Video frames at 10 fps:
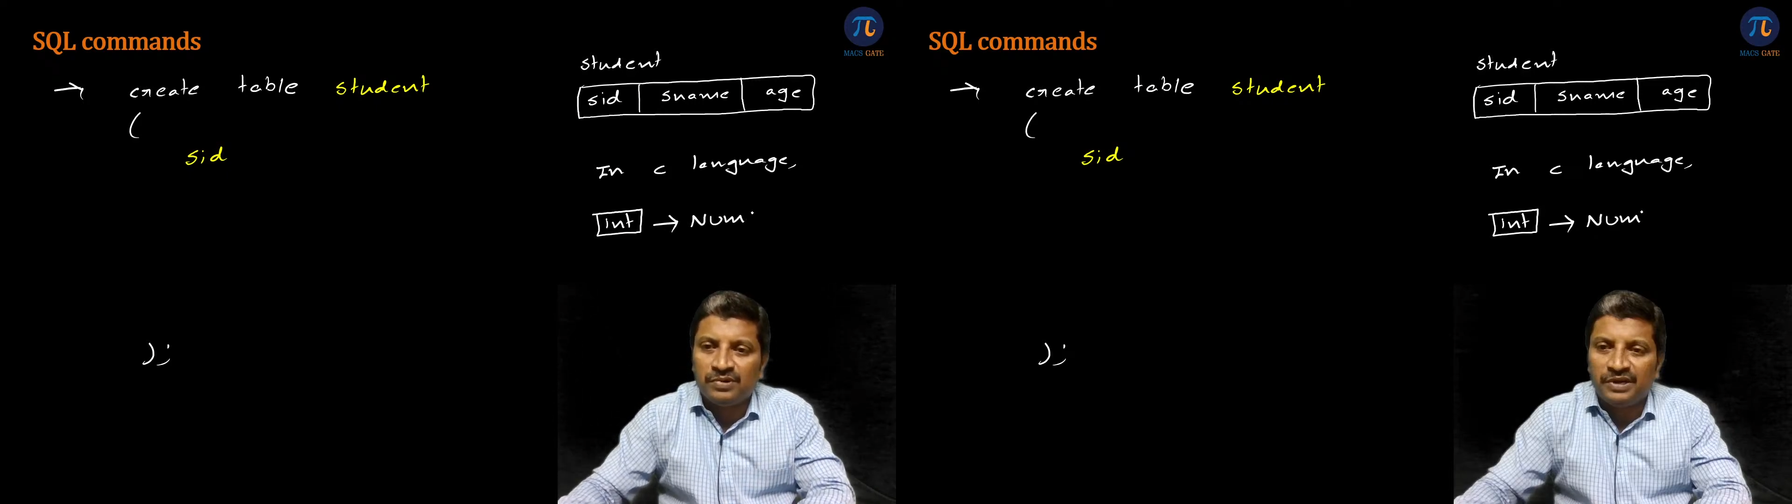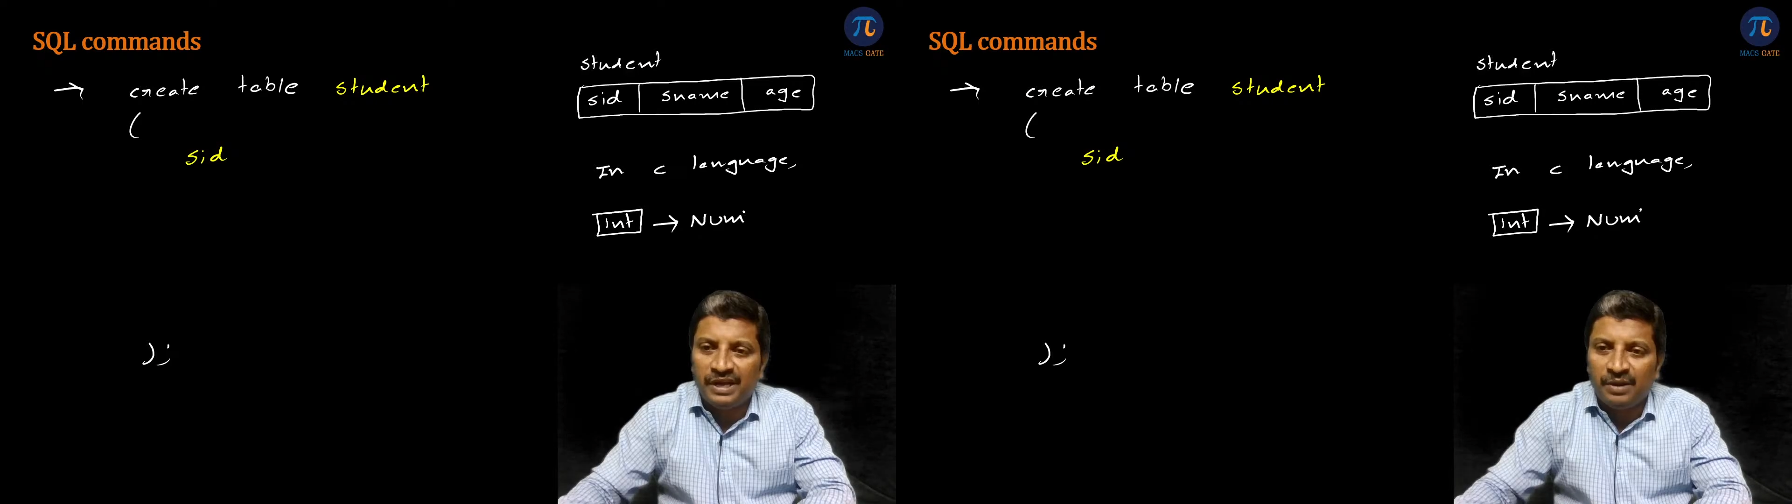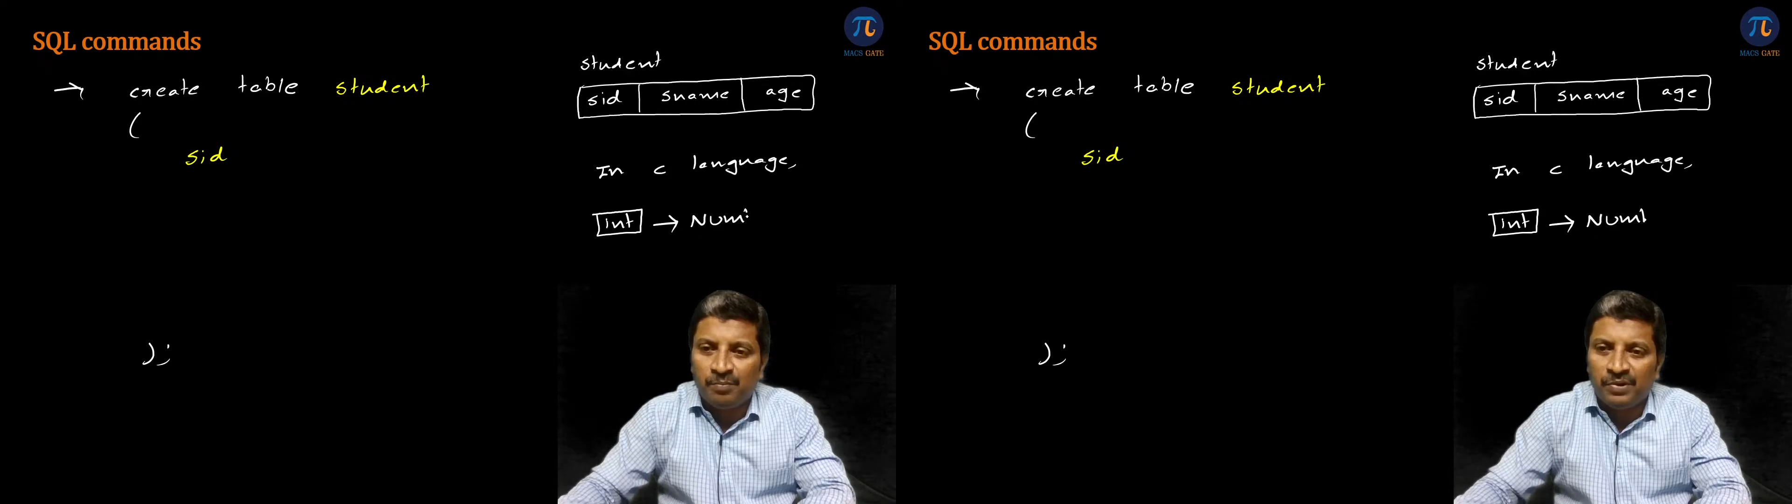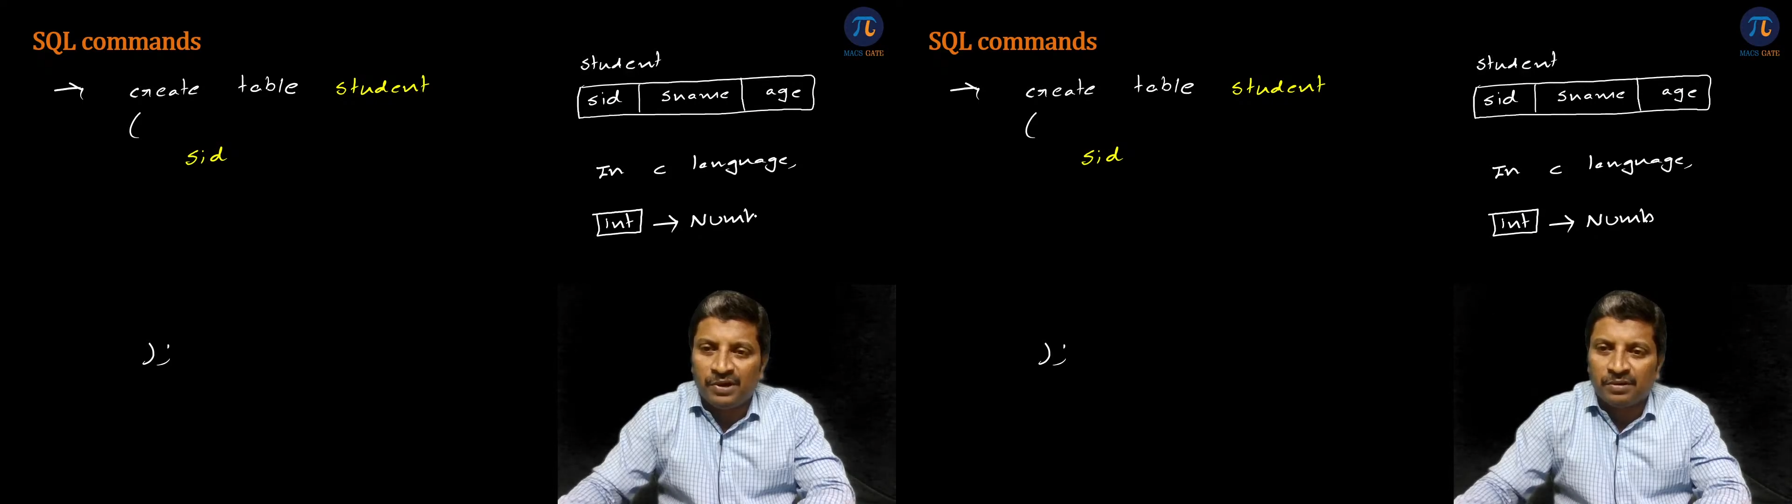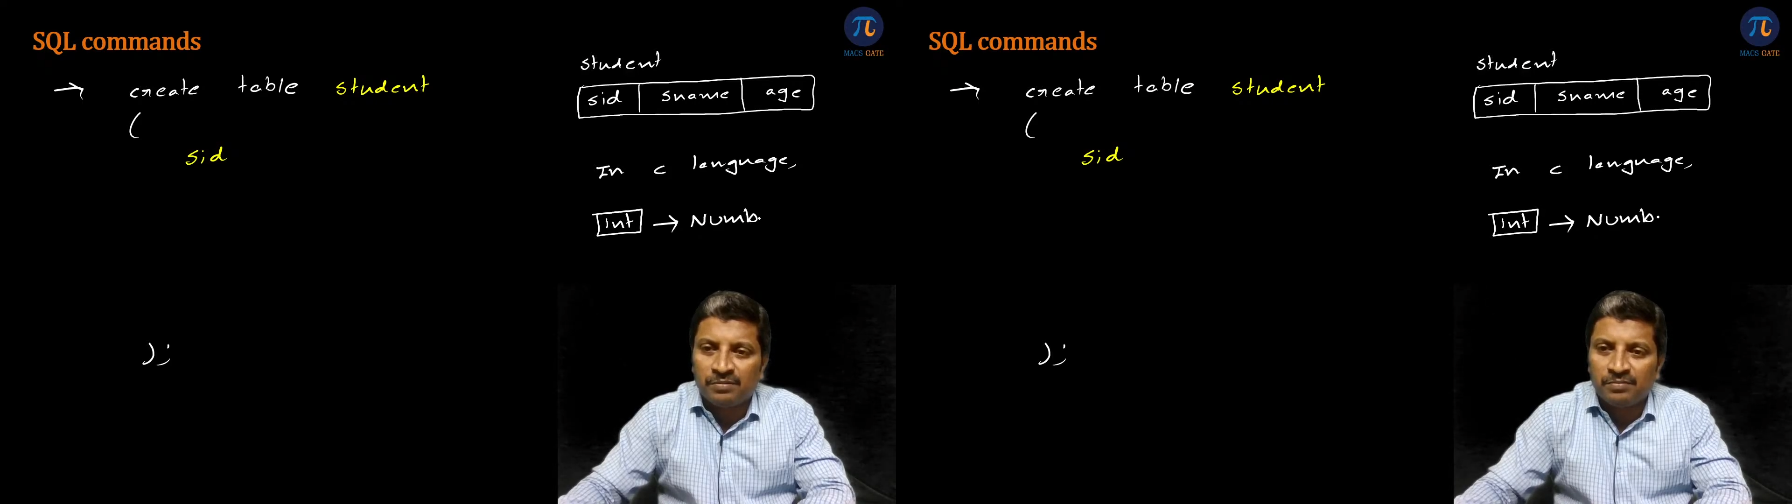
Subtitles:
number